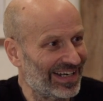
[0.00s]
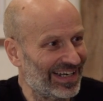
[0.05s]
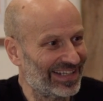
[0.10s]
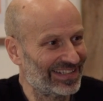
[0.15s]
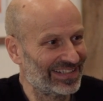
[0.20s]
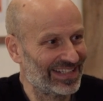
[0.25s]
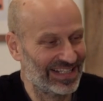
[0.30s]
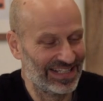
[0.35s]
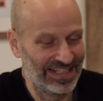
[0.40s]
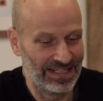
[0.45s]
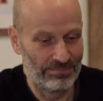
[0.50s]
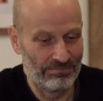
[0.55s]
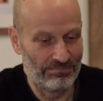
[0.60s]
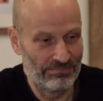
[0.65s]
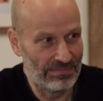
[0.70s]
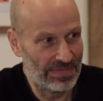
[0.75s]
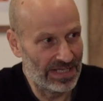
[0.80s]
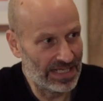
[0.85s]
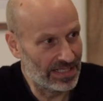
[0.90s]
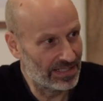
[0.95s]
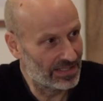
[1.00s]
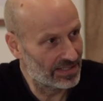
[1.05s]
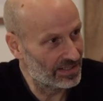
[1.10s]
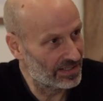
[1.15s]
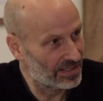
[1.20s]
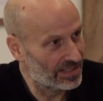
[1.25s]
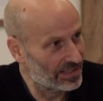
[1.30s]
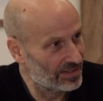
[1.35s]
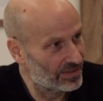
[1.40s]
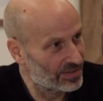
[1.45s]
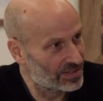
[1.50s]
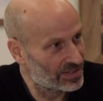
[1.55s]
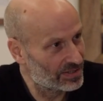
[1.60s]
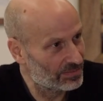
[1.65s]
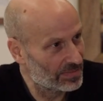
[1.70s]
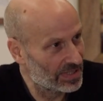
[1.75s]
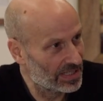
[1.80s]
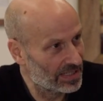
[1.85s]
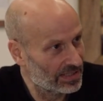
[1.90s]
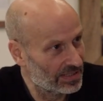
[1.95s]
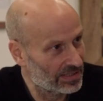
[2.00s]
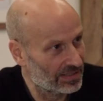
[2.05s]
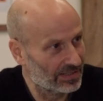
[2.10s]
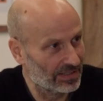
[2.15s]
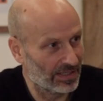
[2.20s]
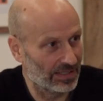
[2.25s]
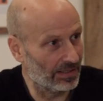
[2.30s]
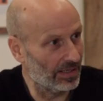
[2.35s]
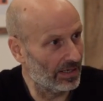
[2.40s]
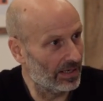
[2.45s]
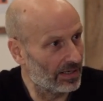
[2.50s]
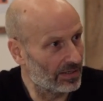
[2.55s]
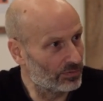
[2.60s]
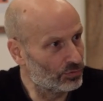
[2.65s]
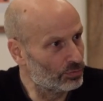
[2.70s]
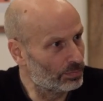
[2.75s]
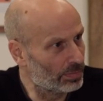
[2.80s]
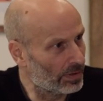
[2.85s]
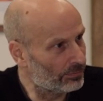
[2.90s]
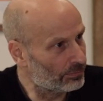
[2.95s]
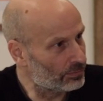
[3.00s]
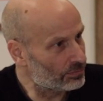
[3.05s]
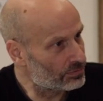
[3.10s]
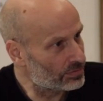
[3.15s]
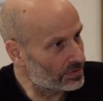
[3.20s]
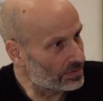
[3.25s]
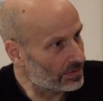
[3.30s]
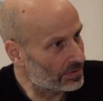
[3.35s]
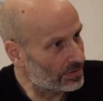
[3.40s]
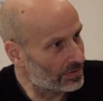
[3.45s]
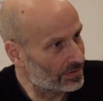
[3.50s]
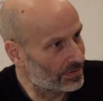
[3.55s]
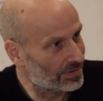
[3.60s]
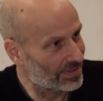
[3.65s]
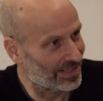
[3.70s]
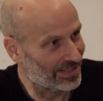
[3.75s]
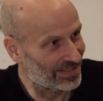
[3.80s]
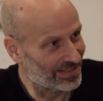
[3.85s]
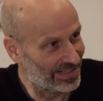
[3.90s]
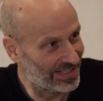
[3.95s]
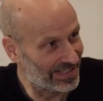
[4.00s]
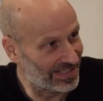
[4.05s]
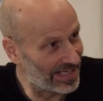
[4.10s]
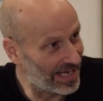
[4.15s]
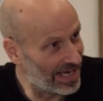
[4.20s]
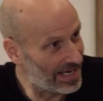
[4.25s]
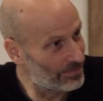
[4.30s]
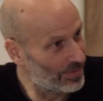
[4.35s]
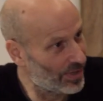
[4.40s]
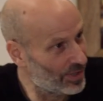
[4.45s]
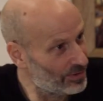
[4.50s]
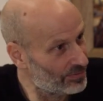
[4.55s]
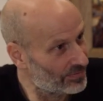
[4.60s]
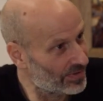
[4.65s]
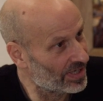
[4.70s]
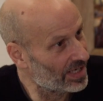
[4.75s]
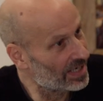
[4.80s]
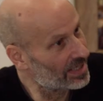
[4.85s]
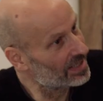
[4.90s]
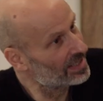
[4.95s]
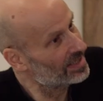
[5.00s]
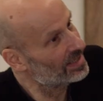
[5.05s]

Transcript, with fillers: And then he immediately looked at me, like, ah, tu parles français. And he came over and